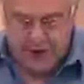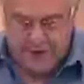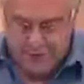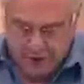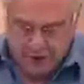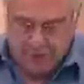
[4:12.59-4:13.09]

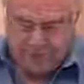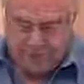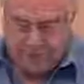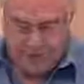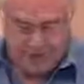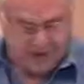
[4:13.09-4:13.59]
important
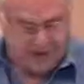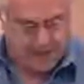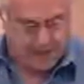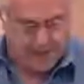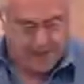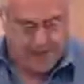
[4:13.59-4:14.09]
before we get
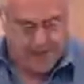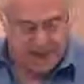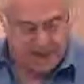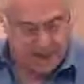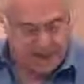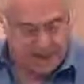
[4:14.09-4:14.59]
to the
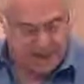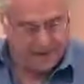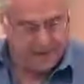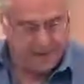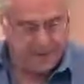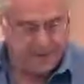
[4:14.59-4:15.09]
main
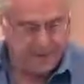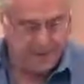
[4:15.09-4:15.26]
topics.